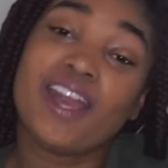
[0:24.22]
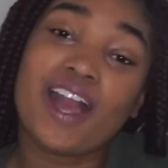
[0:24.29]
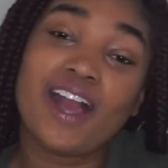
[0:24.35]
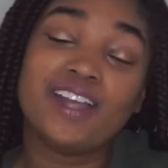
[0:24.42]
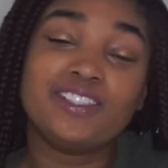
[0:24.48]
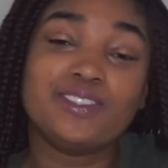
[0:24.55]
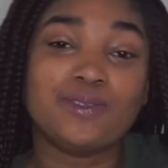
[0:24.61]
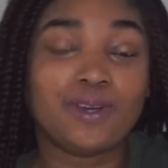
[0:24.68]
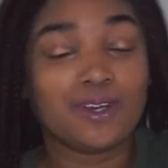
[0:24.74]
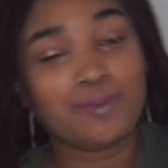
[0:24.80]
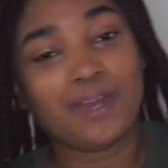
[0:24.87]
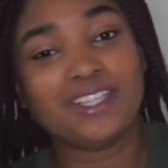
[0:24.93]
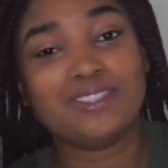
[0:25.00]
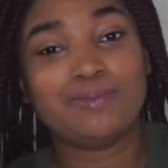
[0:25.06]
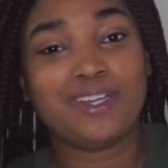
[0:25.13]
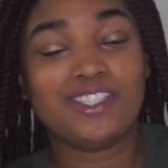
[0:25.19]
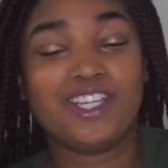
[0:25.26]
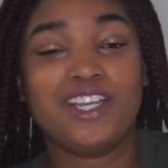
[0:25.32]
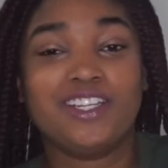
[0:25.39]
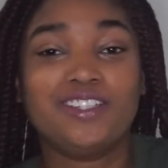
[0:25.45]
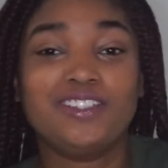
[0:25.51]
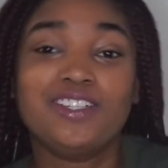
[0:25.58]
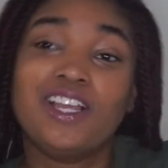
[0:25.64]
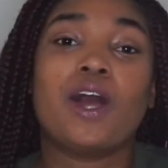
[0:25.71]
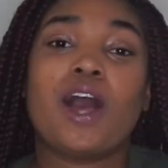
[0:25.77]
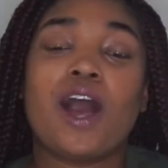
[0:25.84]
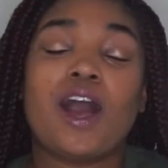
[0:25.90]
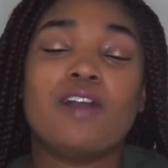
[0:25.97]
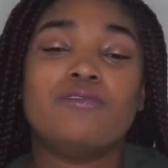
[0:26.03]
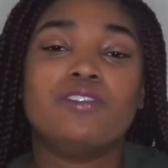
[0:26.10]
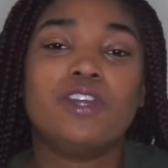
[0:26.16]
guys, welcome back to my channel.
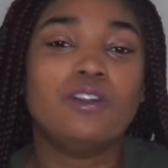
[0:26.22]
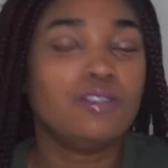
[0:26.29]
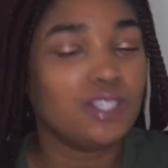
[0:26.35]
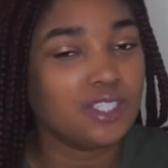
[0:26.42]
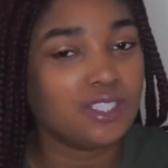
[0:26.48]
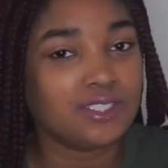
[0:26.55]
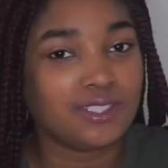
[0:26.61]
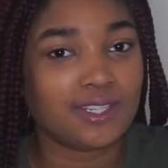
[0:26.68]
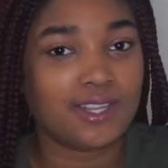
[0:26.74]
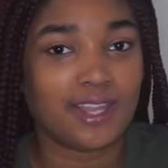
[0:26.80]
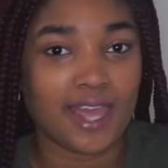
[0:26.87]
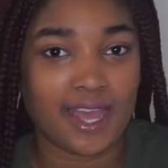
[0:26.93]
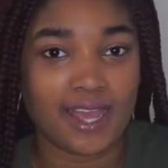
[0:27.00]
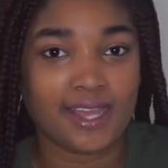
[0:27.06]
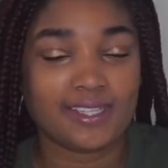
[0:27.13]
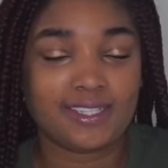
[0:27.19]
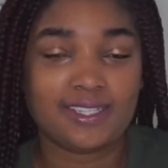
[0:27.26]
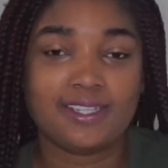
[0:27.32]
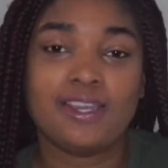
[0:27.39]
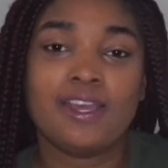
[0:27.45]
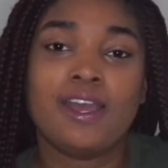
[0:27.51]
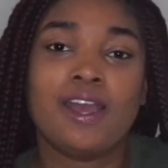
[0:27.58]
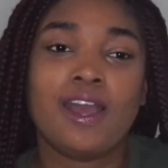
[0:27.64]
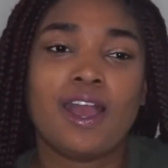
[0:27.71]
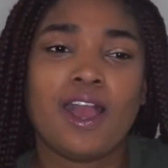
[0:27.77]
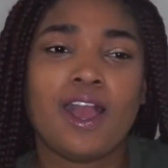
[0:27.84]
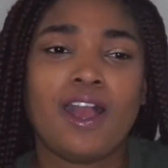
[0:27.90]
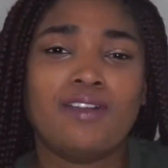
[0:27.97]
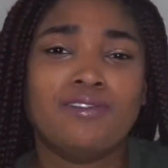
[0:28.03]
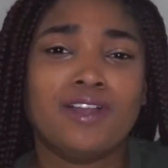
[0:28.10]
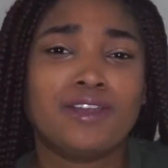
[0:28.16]
I've noticed that I
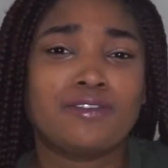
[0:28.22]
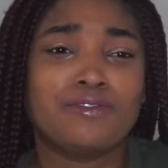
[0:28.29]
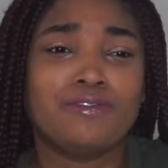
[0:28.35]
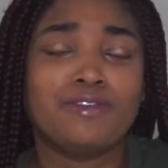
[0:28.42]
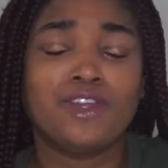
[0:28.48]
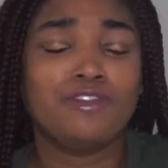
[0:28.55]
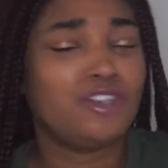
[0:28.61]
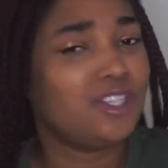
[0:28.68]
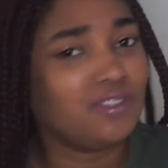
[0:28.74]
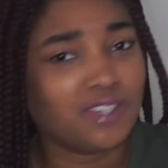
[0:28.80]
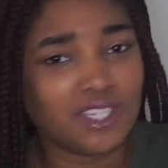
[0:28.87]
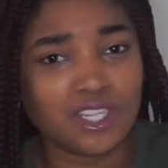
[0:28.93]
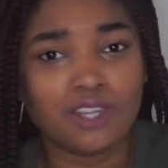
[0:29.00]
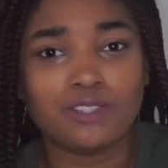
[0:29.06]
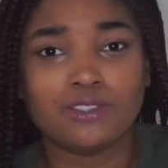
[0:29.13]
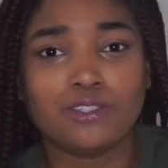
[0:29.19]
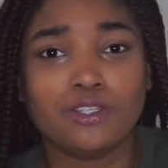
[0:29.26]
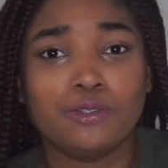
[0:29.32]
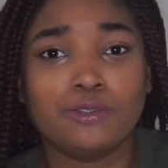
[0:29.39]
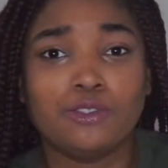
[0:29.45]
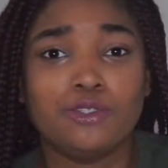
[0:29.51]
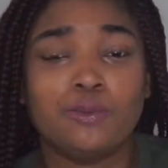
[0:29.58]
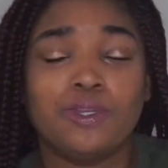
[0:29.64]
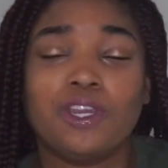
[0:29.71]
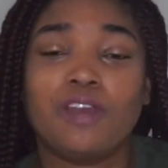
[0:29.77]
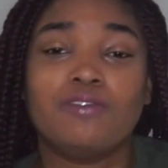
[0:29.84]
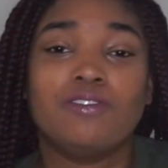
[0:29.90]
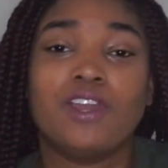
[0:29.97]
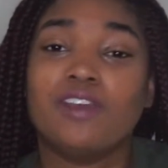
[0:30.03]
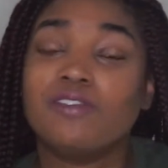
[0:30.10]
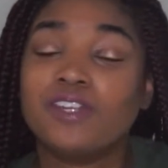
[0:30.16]
have like 50 videos on YouTube and
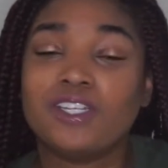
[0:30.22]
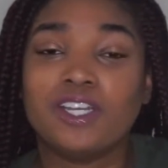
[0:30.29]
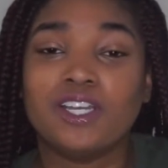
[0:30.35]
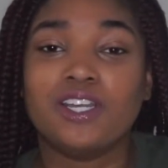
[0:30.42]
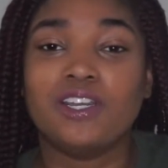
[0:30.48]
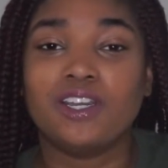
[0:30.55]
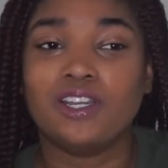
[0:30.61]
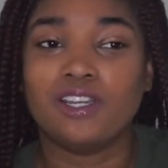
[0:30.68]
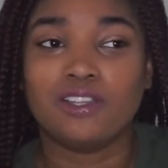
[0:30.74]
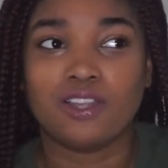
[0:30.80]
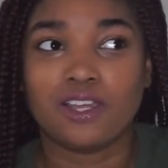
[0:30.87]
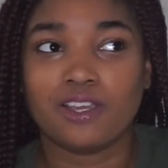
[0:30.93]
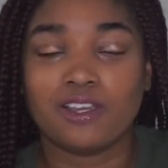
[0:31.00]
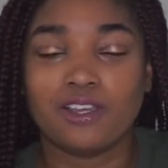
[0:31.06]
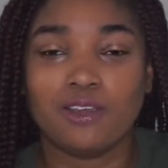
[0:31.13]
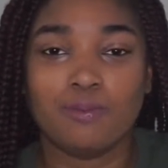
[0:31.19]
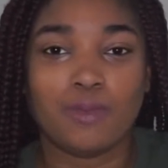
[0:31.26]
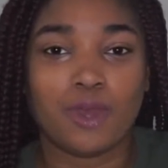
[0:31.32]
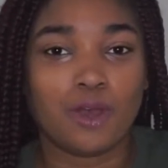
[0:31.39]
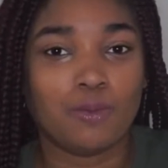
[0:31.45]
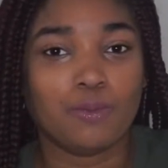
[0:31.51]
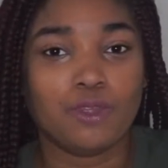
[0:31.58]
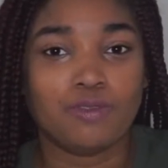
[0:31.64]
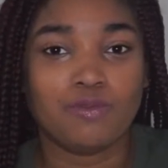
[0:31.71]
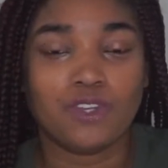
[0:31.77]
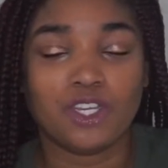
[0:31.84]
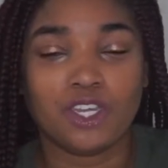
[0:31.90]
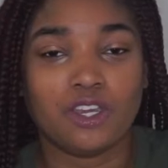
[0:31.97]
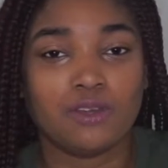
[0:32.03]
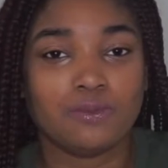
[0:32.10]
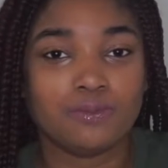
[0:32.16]
I've never done an like about me
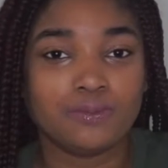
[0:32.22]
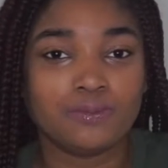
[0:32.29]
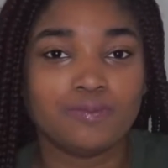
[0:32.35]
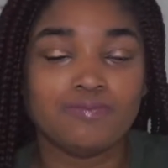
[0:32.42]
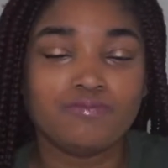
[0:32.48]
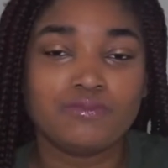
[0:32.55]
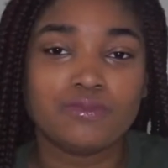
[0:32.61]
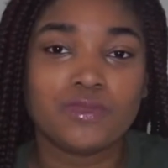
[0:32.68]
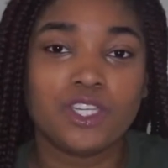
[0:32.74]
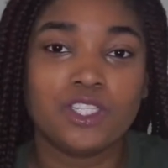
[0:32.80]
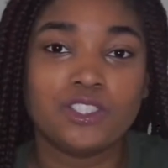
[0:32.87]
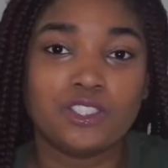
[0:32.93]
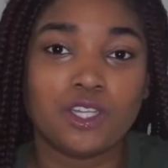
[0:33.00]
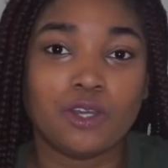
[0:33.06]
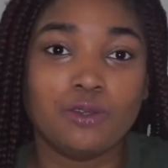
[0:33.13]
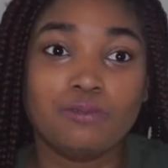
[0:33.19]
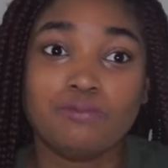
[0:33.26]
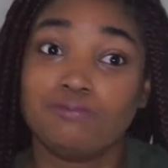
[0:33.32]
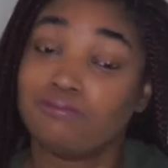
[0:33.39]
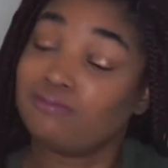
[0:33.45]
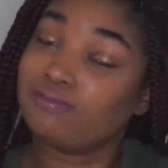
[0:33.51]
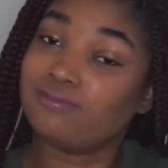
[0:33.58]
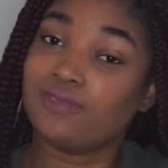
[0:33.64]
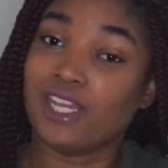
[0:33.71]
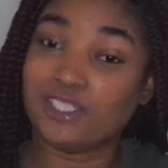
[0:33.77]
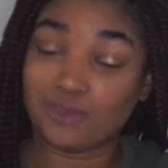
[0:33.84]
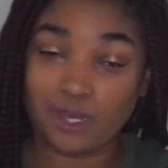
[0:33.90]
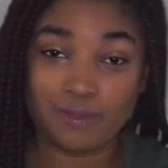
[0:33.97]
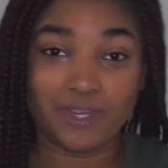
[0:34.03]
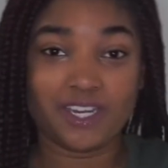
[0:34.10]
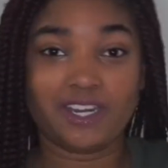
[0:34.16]
video. So that's
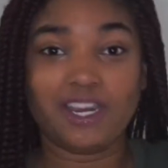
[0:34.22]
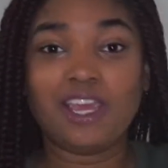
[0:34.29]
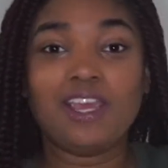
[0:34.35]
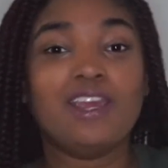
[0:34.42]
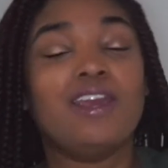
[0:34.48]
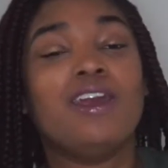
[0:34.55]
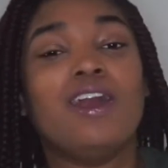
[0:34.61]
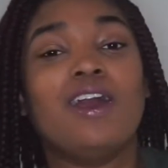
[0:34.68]
why I'm here today.